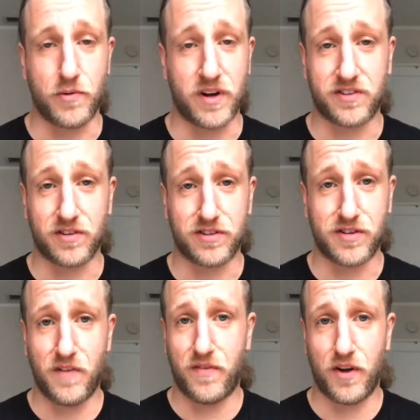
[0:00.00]
wrestlers
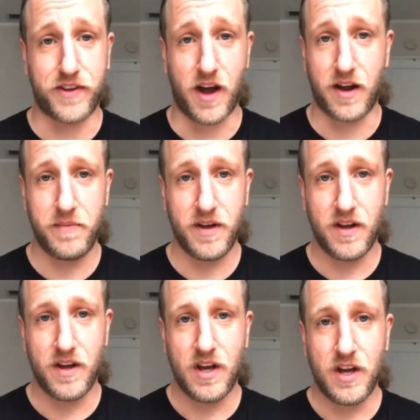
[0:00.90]
of all time.
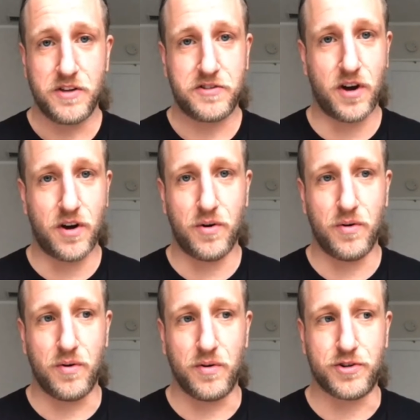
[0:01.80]
So
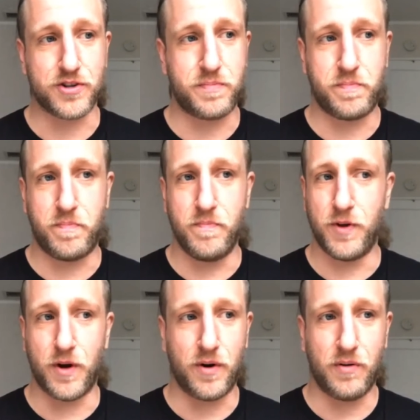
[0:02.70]
just,
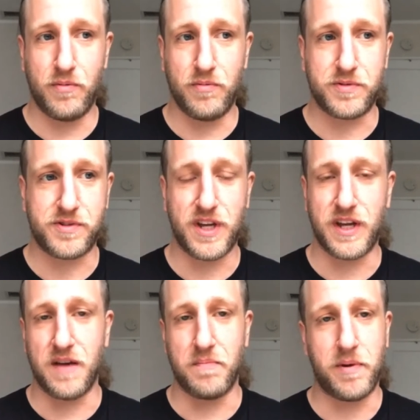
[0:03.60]
you know,
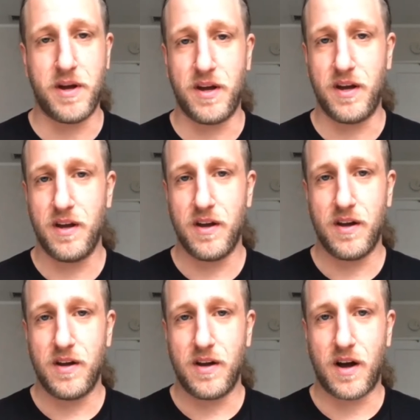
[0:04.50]
seeing him be
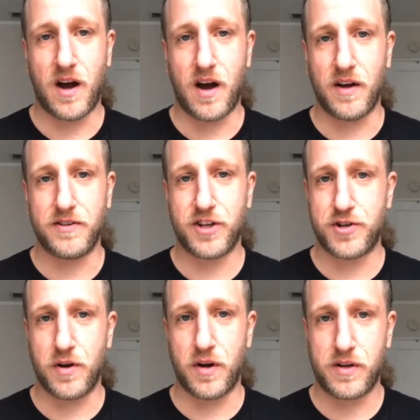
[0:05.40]

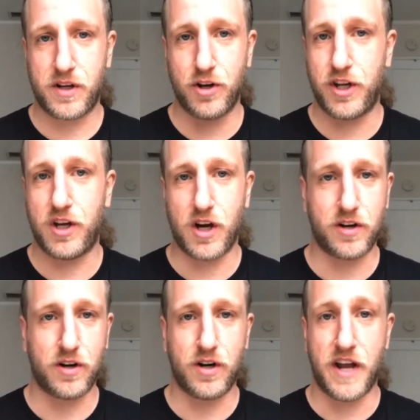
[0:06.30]
such a cookie
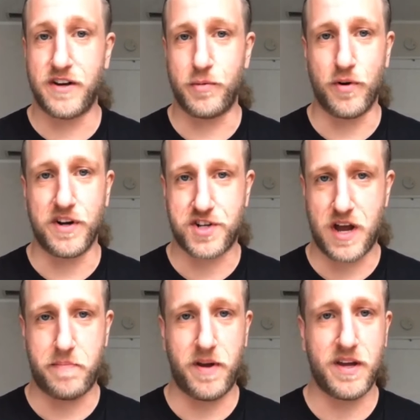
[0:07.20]
cutter NWA
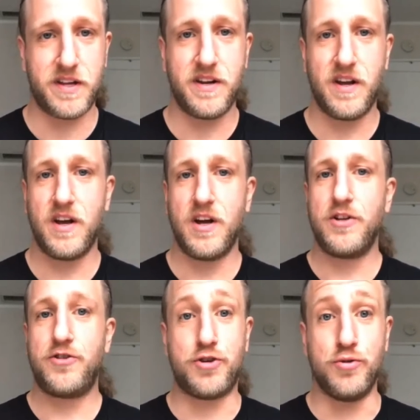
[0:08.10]
champion
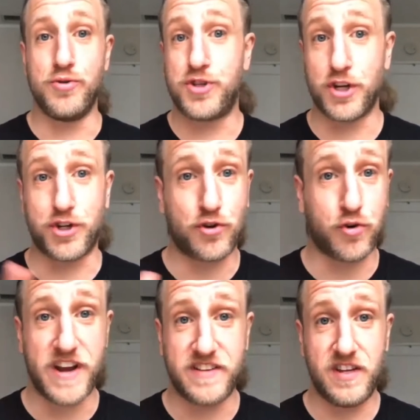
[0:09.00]
to such
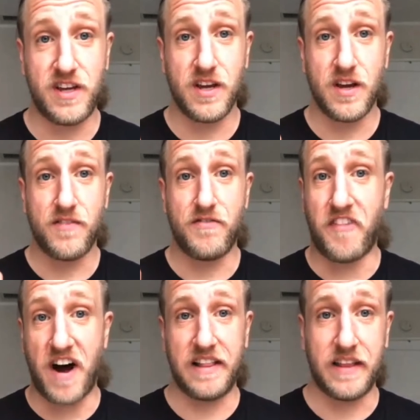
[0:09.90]
crazy,
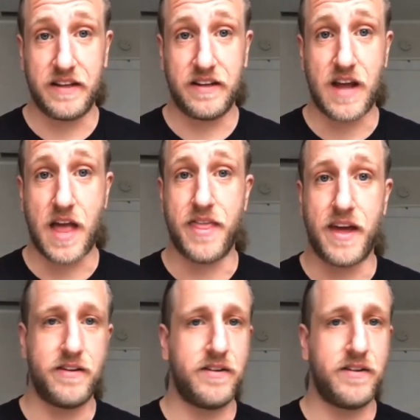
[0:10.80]
violent, and then,